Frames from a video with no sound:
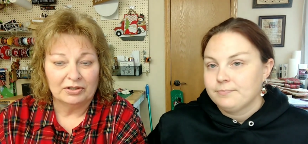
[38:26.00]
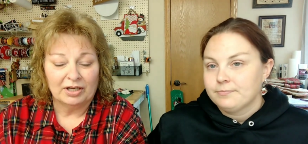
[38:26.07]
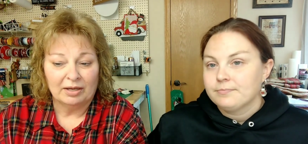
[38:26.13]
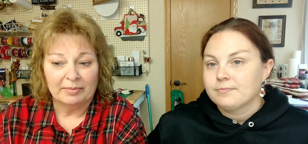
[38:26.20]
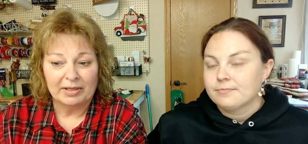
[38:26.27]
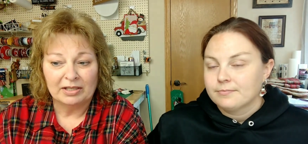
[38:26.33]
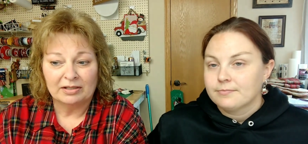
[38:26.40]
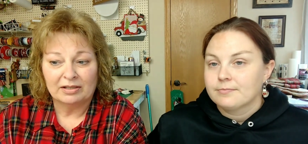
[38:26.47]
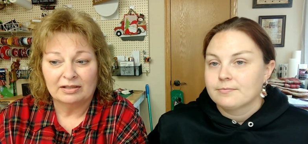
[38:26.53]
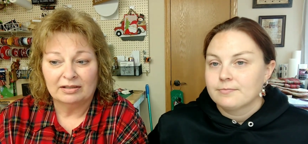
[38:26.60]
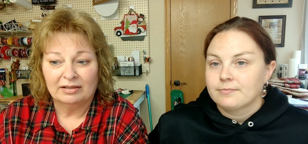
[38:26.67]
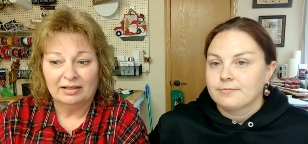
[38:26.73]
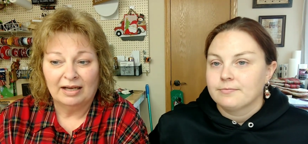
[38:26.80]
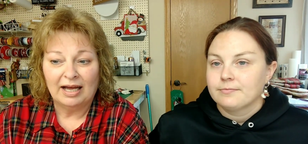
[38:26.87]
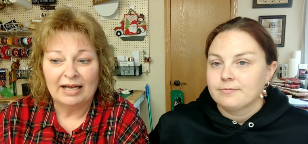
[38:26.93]
Speaker 1: your comments.
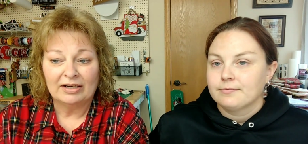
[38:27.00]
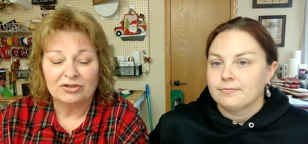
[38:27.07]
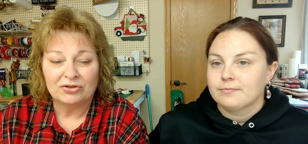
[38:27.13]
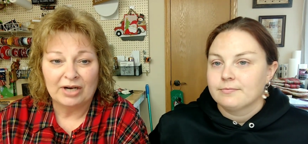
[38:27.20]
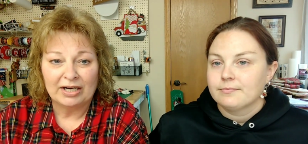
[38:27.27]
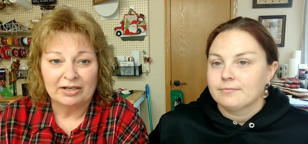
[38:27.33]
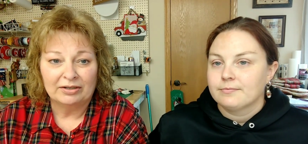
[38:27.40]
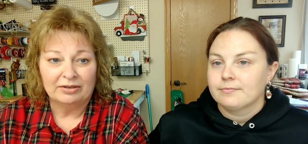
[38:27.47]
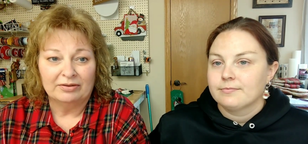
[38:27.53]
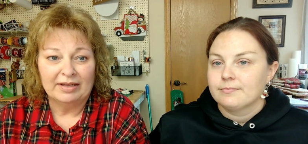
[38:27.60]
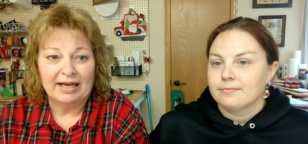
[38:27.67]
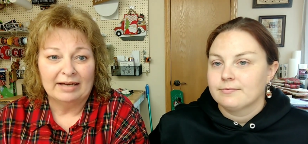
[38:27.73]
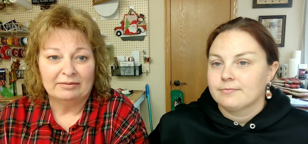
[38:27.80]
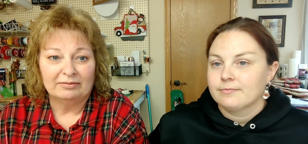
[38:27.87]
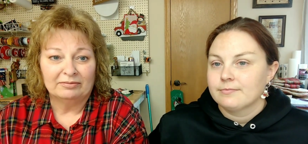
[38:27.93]
I try to do
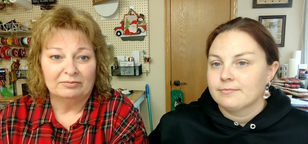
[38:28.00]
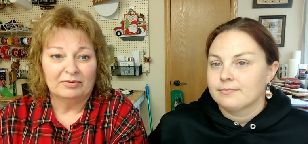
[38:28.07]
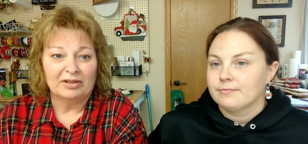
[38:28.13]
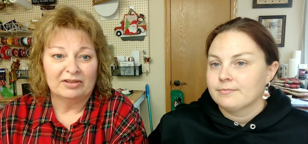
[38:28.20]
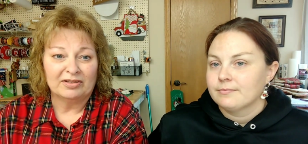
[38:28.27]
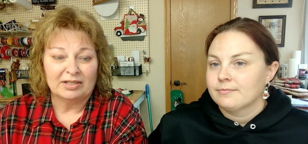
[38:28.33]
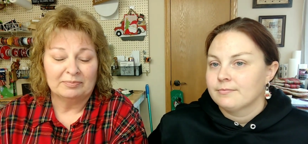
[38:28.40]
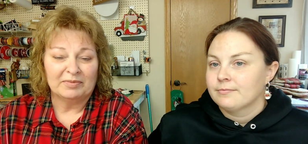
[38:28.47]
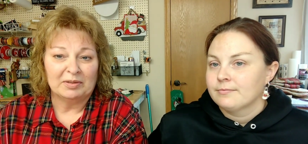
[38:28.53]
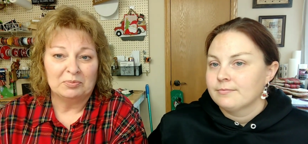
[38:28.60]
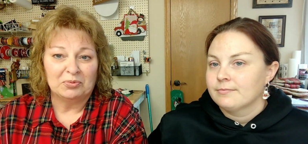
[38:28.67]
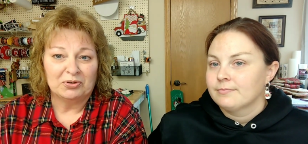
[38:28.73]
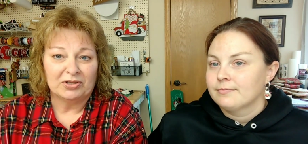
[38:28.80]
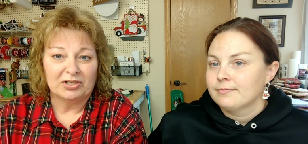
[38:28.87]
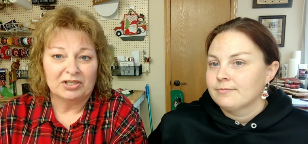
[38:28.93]
that with something
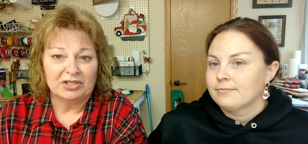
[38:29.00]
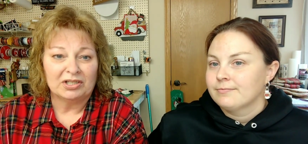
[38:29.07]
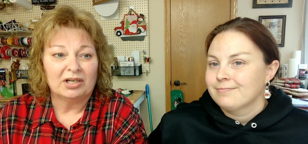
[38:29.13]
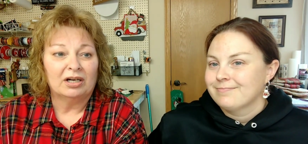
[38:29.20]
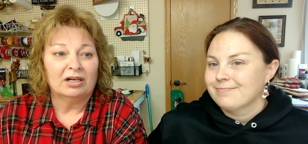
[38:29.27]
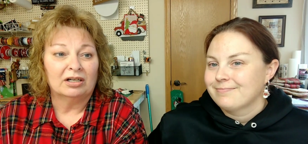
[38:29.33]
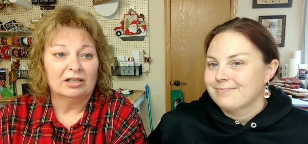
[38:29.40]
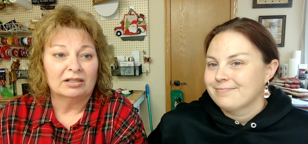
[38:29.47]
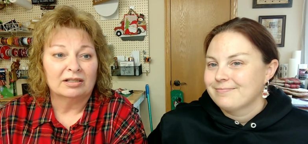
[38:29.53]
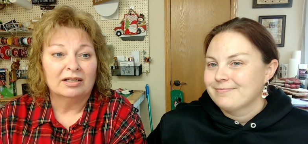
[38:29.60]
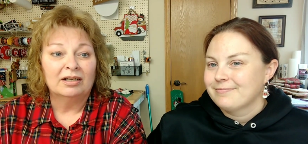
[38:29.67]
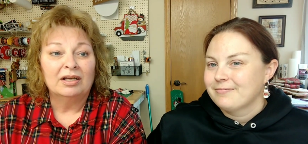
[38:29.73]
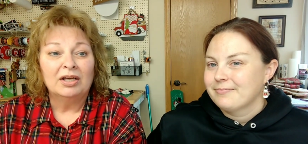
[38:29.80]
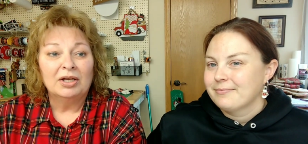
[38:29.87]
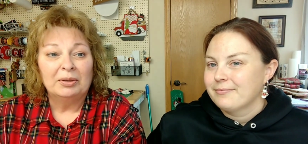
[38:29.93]
more than just a heart,
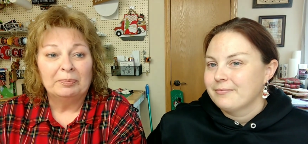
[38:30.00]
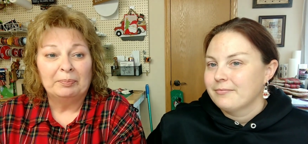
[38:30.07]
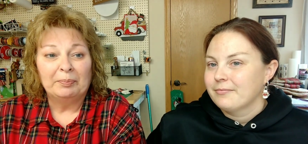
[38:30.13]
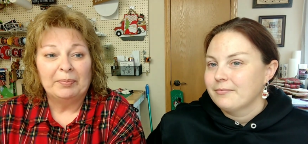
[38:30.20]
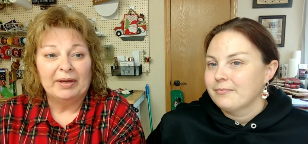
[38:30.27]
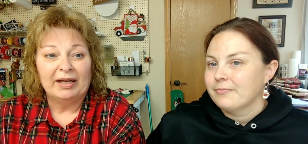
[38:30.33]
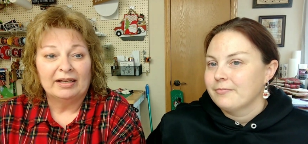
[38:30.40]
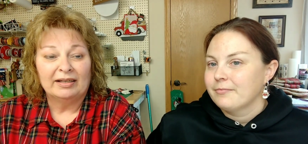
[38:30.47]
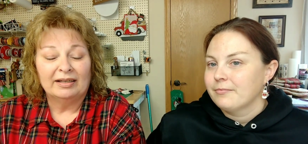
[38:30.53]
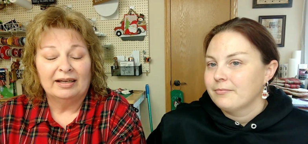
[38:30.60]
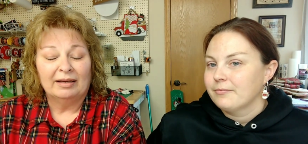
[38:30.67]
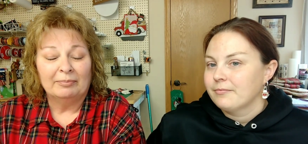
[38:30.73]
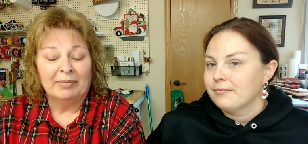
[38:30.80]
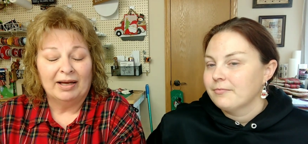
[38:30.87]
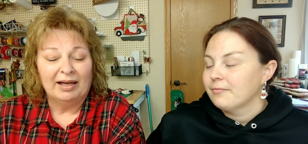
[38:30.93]
but
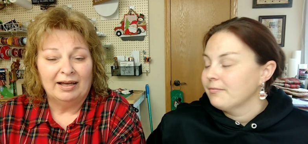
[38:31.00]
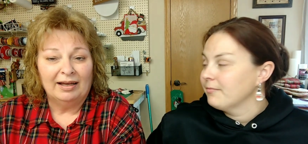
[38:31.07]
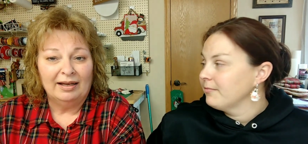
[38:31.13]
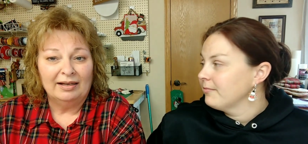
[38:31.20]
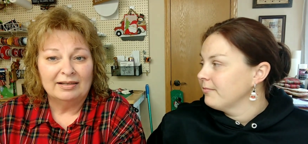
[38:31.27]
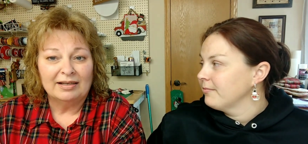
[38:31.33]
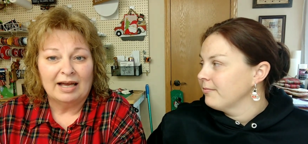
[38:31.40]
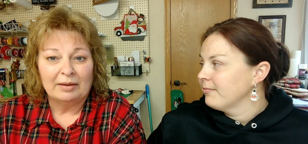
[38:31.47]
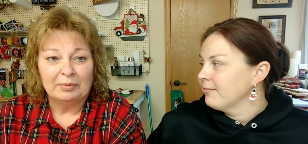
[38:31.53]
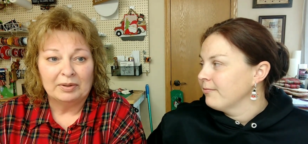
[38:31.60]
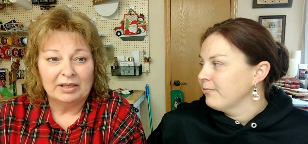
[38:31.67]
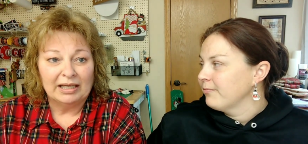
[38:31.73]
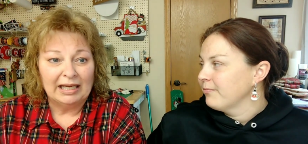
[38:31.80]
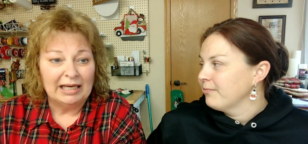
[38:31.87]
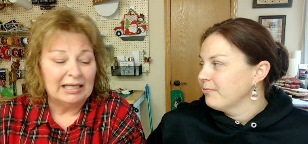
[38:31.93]
I'm behind. I
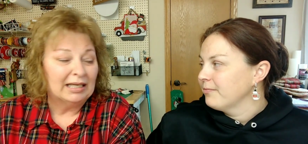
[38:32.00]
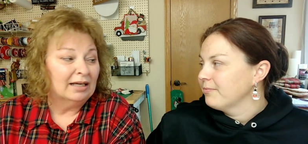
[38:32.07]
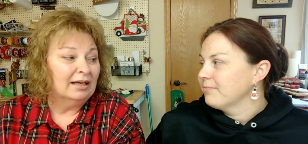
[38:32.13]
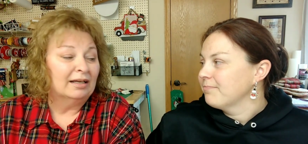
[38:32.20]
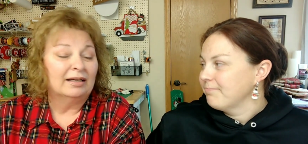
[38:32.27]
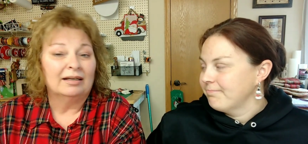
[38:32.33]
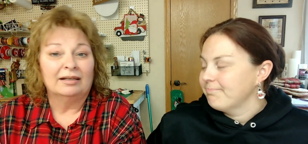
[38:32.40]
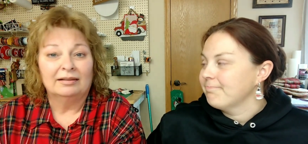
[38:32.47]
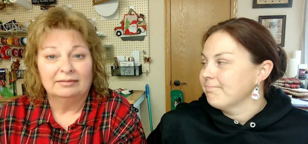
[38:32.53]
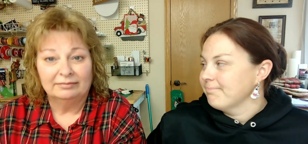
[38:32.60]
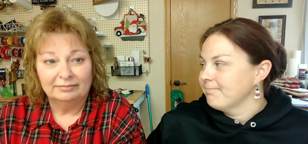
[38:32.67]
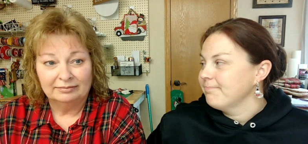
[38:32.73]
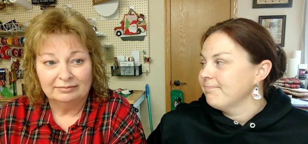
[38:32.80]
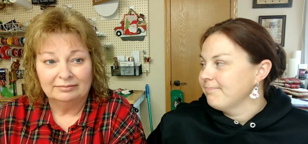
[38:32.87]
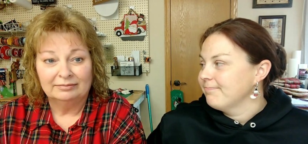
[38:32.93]
will get it done. Mm-hmm.
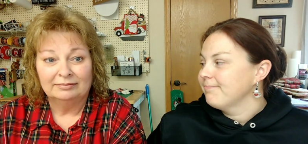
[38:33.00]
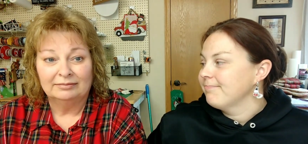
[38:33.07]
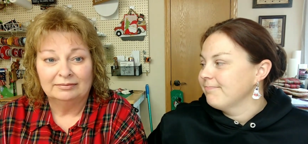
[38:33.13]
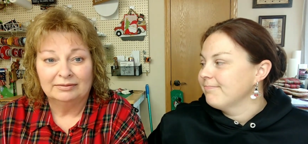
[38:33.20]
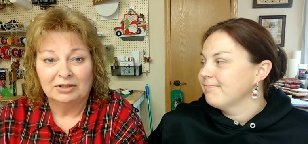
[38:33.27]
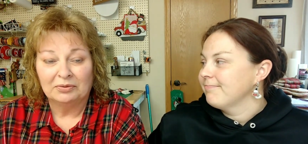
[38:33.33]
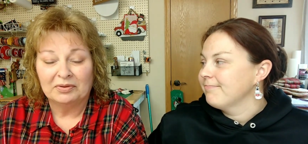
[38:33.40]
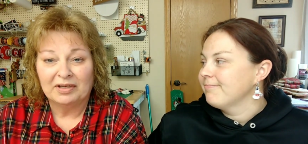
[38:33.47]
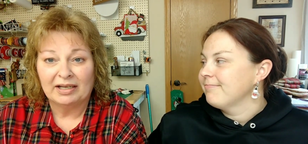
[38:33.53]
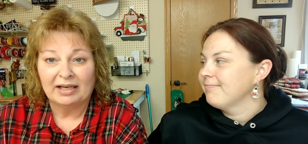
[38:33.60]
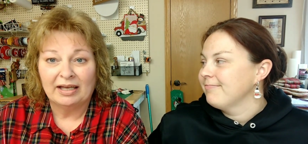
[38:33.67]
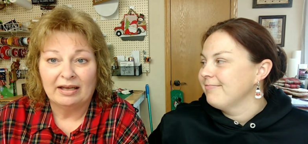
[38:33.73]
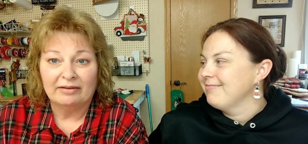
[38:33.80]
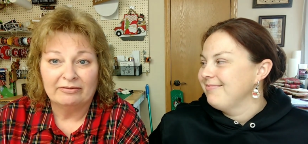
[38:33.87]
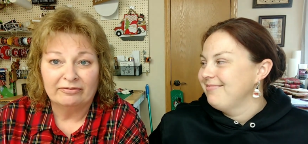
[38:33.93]
Don't think I
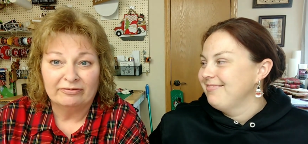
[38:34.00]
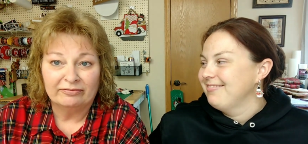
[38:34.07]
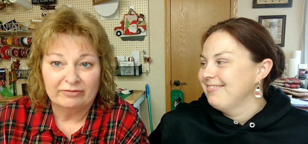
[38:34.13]
have